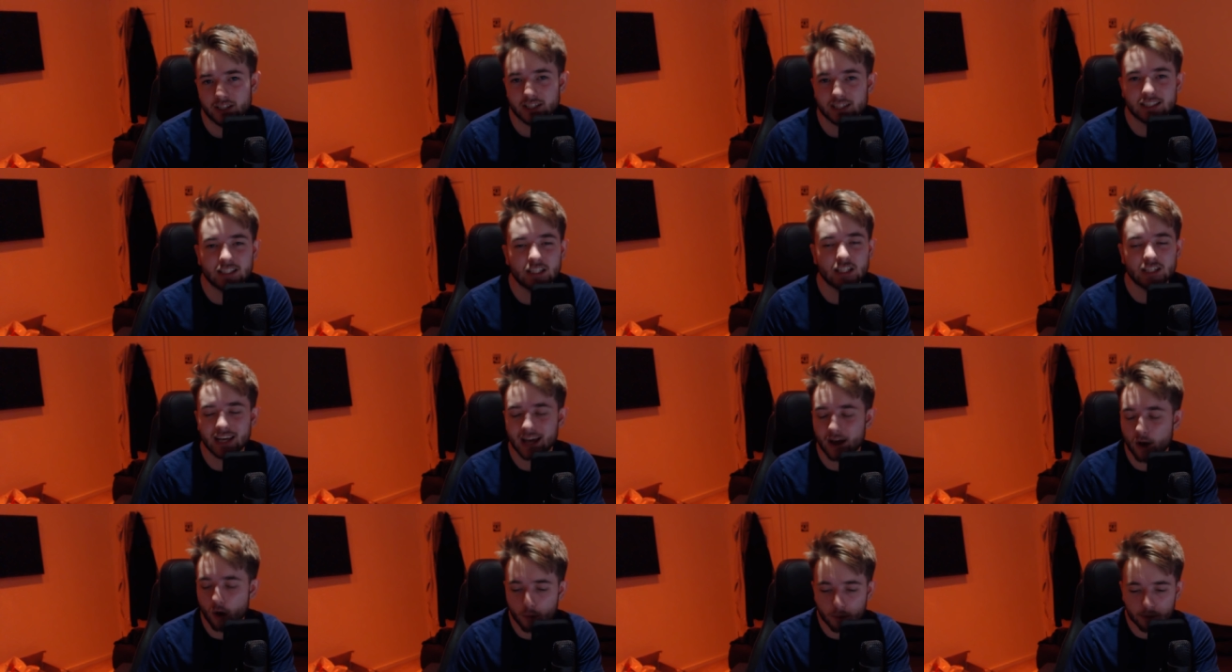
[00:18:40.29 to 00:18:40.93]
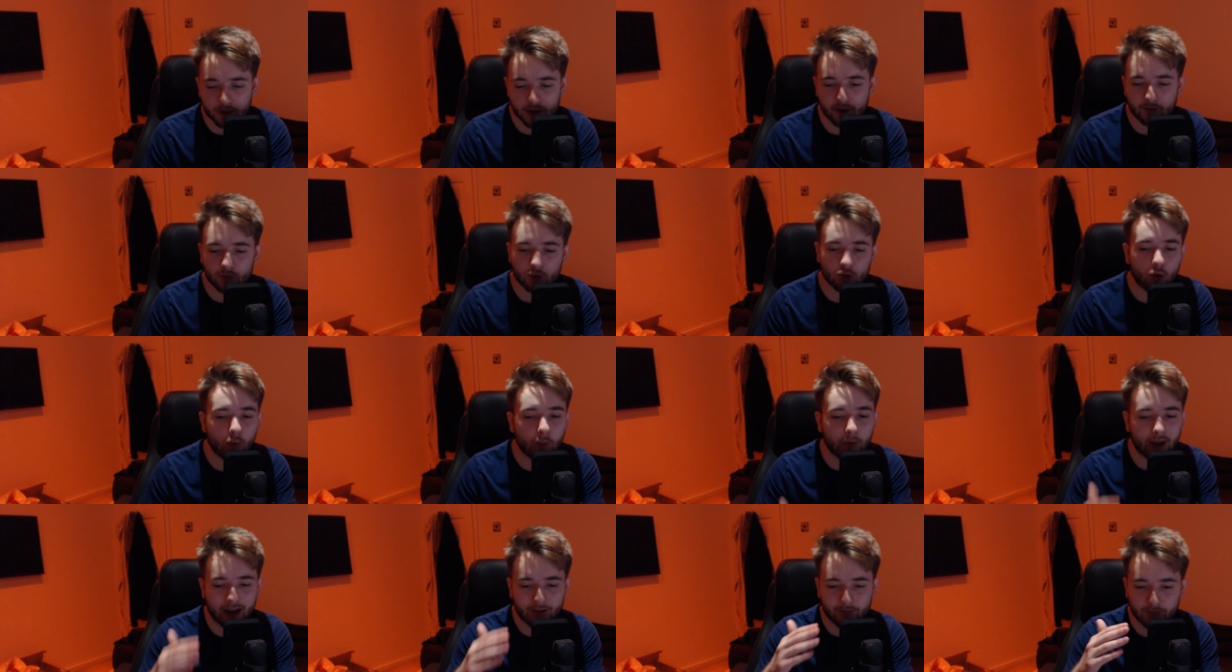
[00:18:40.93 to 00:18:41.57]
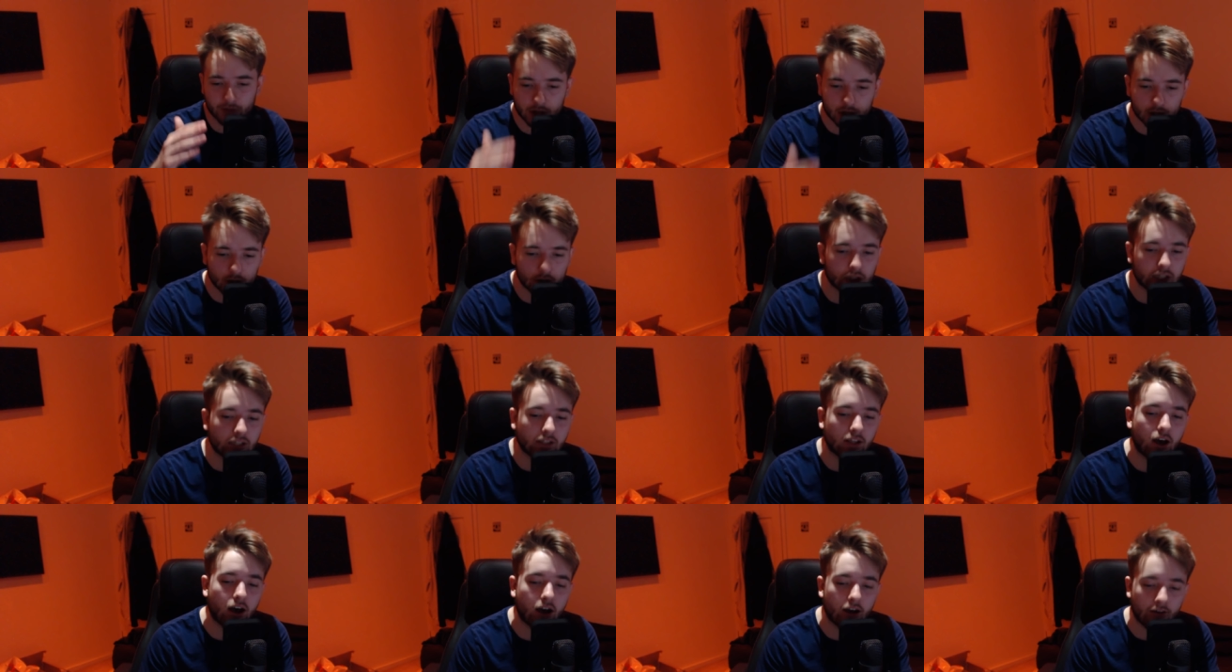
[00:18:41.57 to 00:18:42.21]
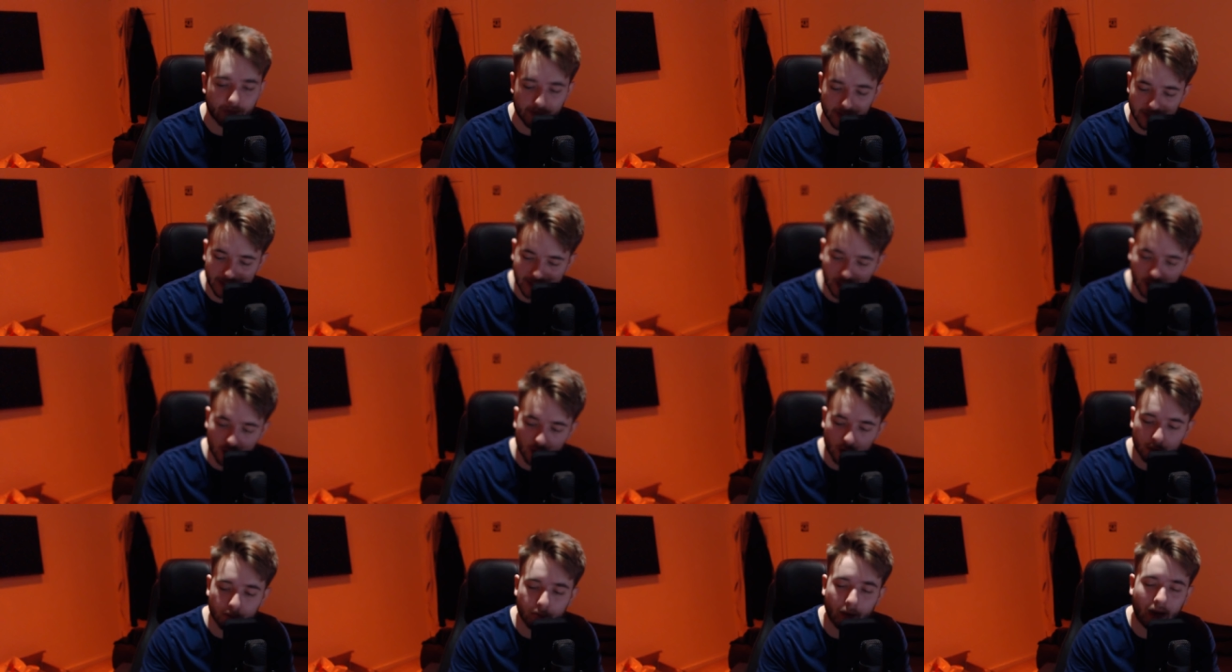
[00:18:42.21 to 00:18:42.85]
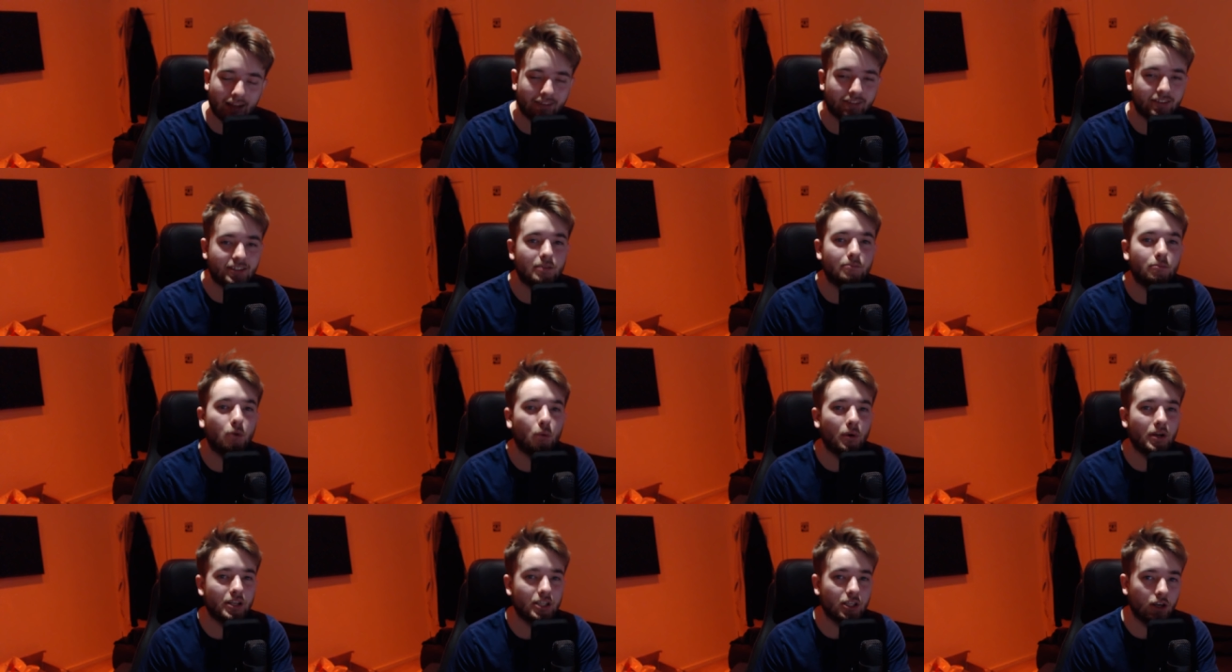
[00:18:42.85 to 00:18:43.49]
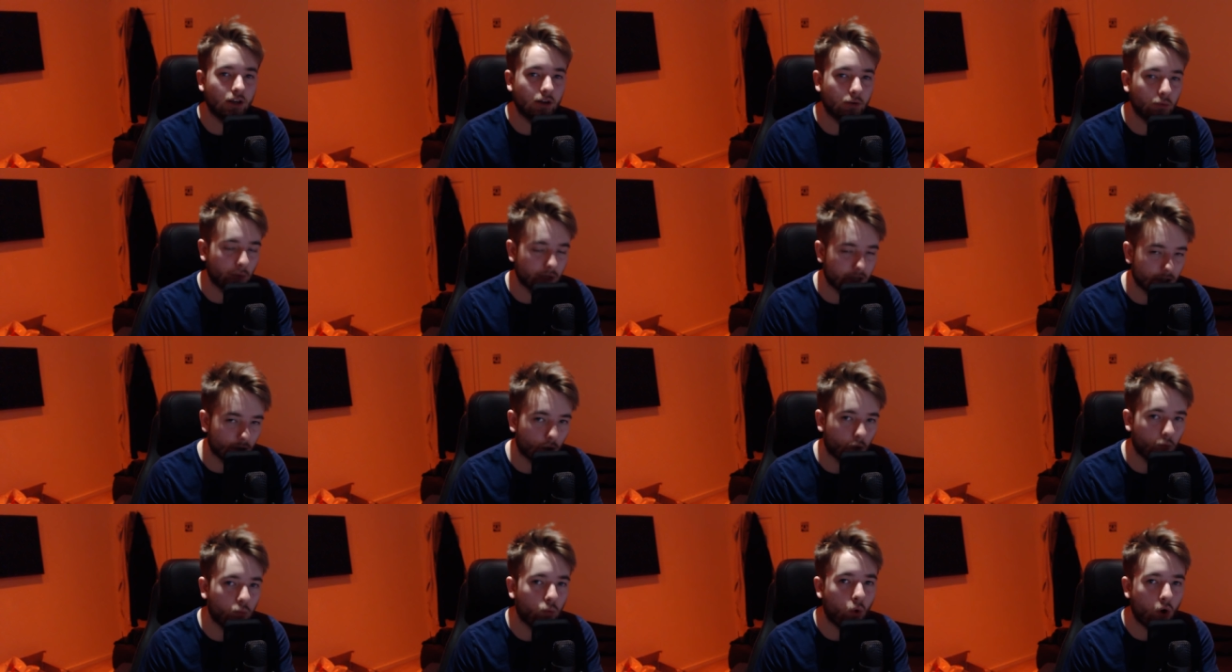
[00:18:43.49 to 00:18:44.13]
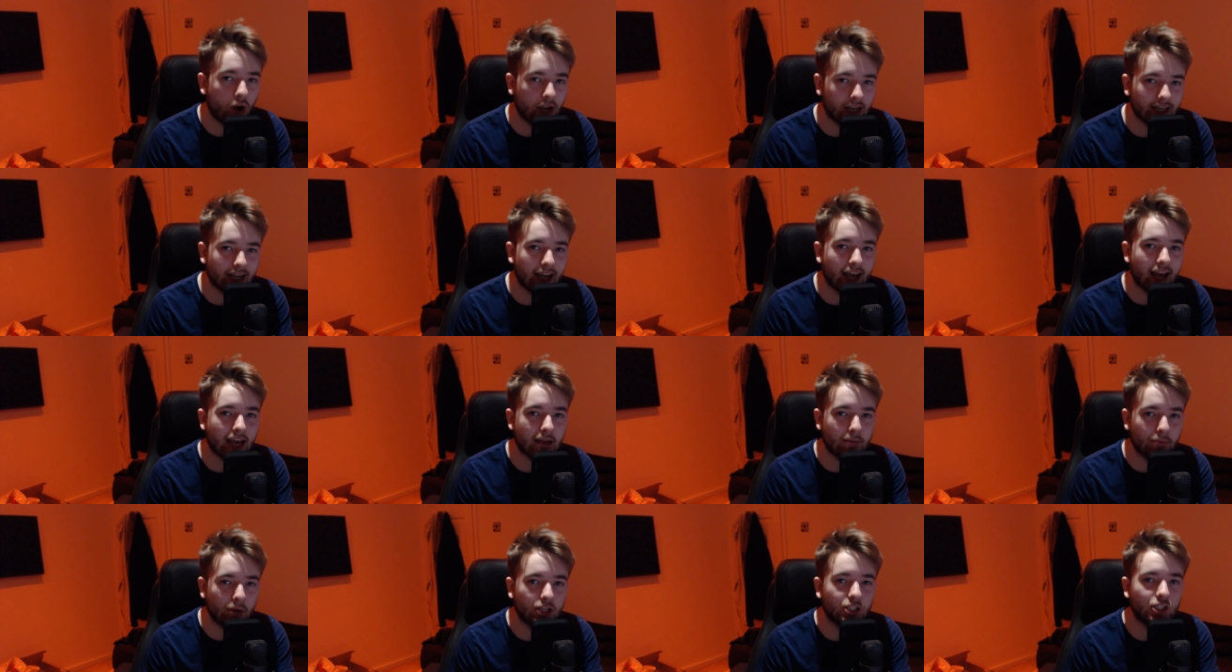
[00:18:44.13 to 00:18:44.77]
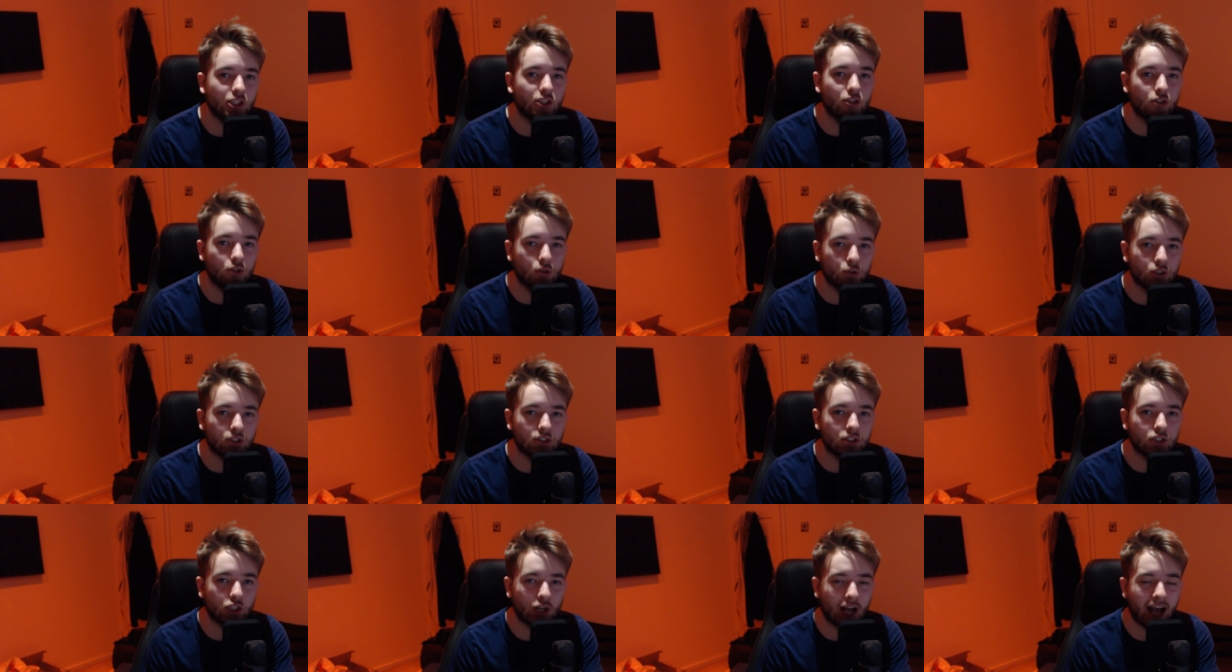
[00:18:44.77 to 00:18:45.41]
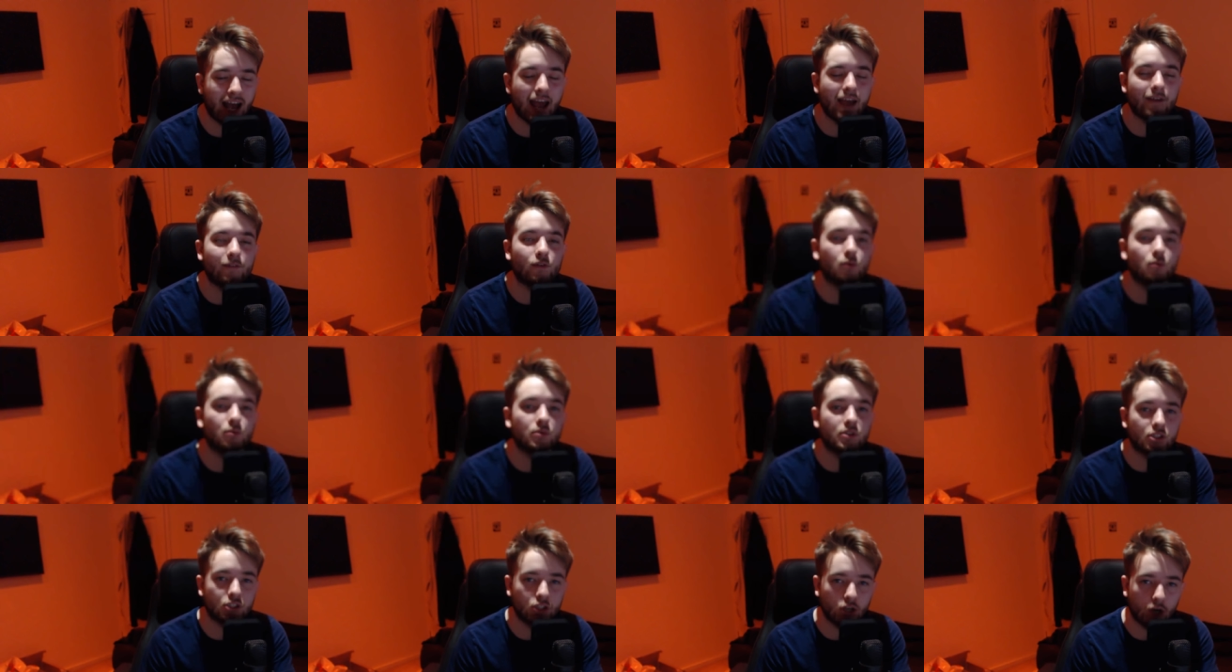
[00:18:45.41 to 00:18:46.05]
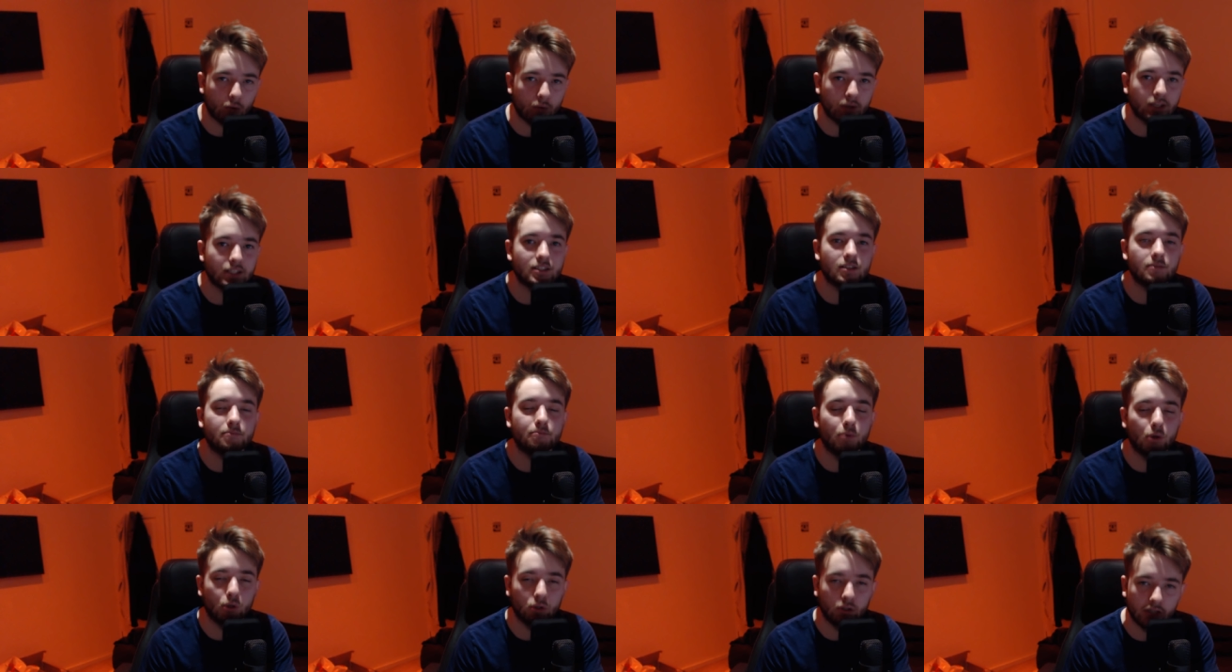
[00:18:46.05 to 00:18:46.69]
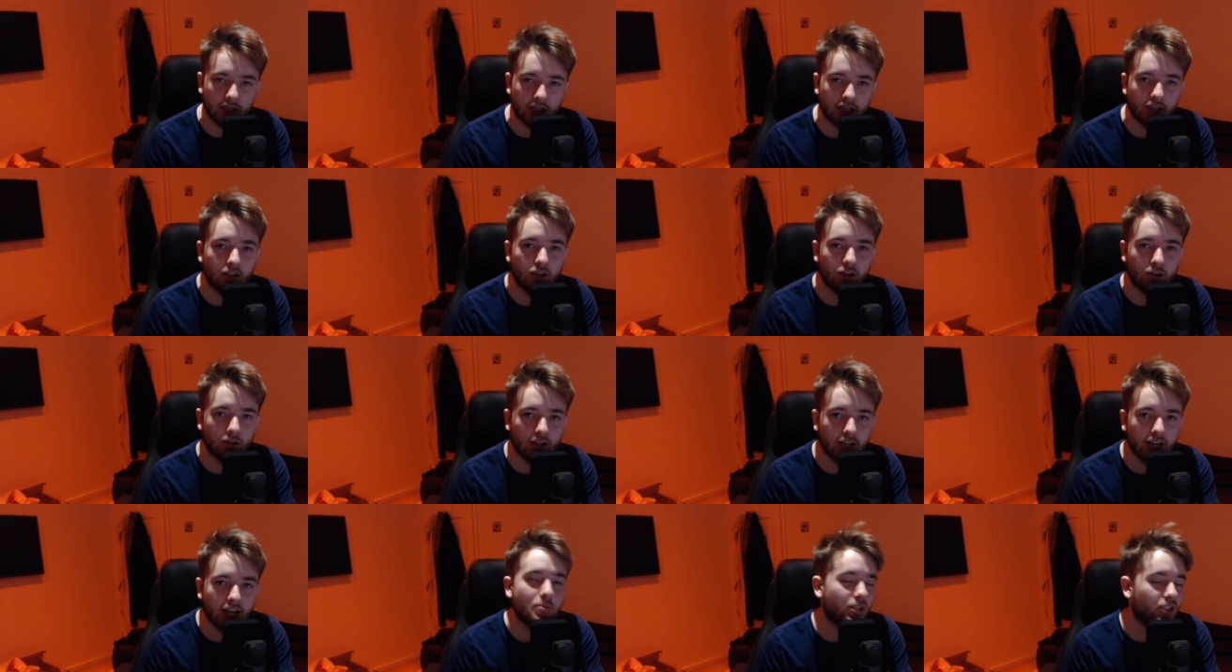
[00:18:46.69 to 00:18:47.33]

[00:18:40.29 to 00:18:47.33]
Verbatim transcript: you. You, get on with everyone. We have good laugh. It's good banter. But when you when you're a white name and you're new to the chat, everyone's going to bully you.